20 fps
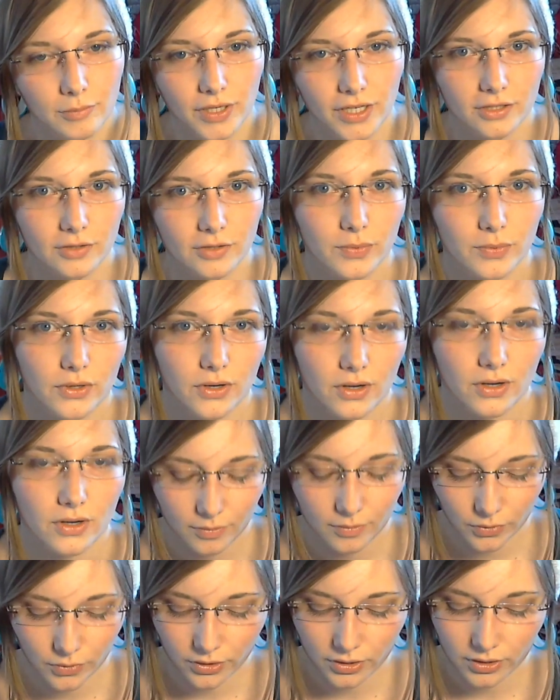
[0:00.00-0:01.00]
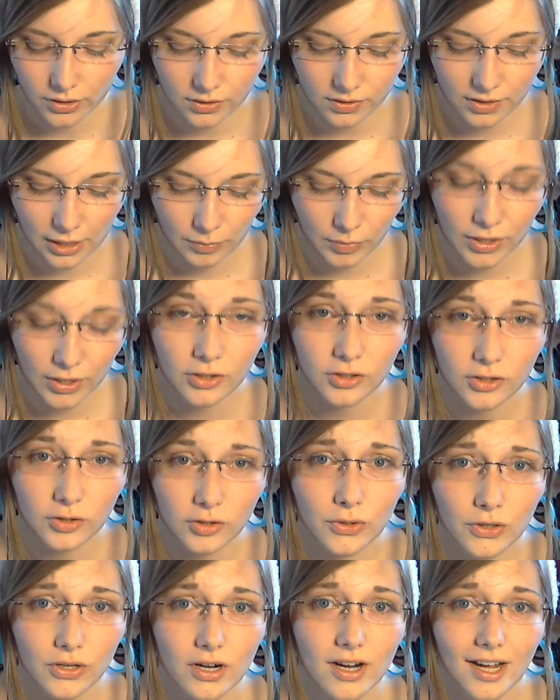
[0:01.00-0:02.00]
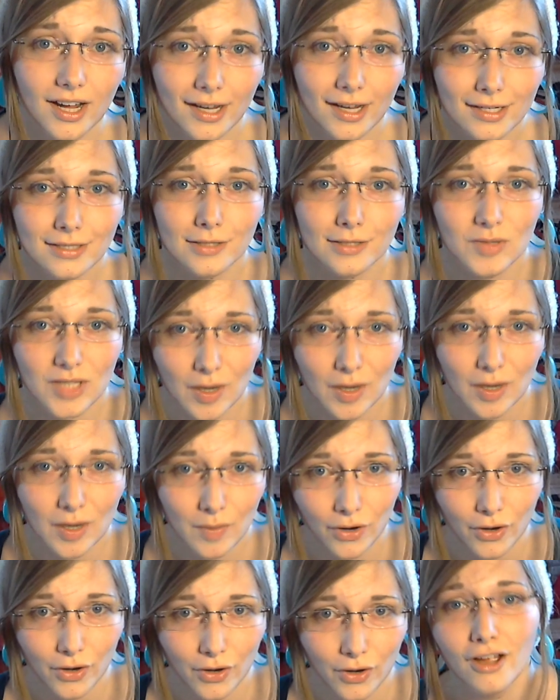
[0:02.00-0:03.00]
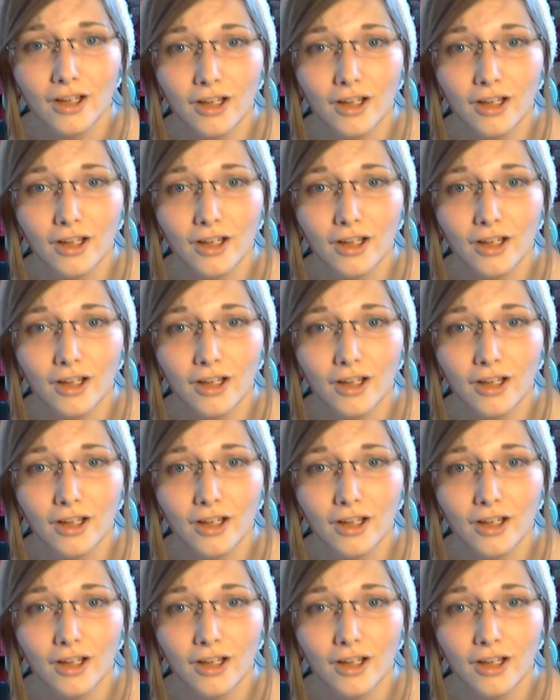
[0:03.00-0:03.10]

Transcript: Petersburg. I'm going to St. Petersburg in September